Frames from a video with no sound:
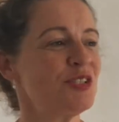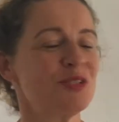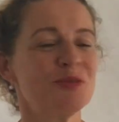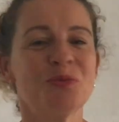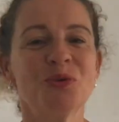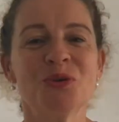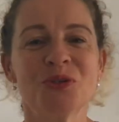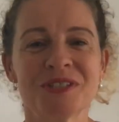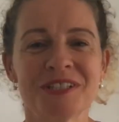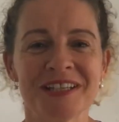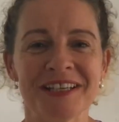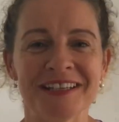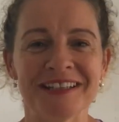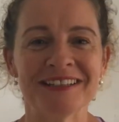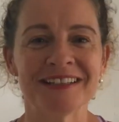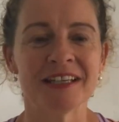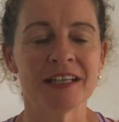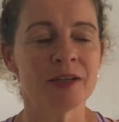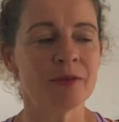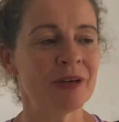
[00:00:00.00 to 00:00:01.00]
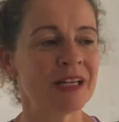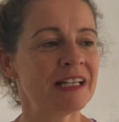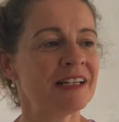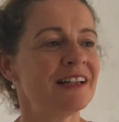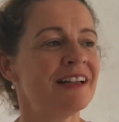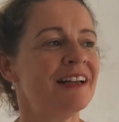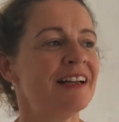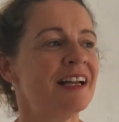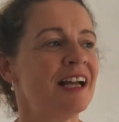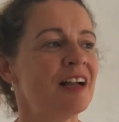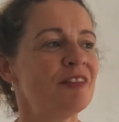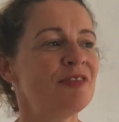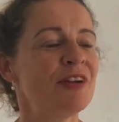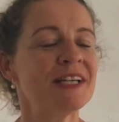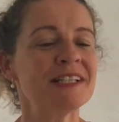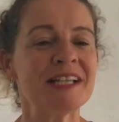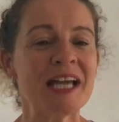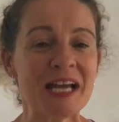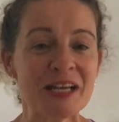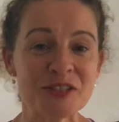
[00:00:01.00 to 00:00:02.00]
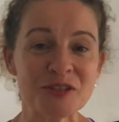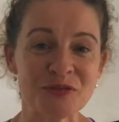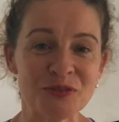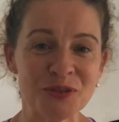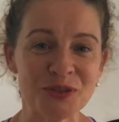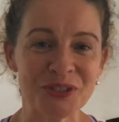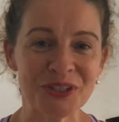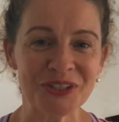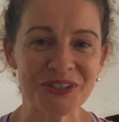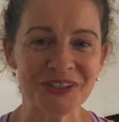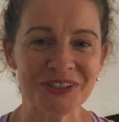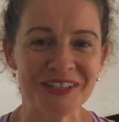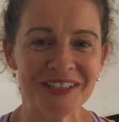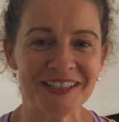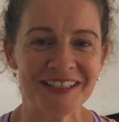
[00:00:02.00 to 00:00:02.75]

just walked in and he went, I found a house for you.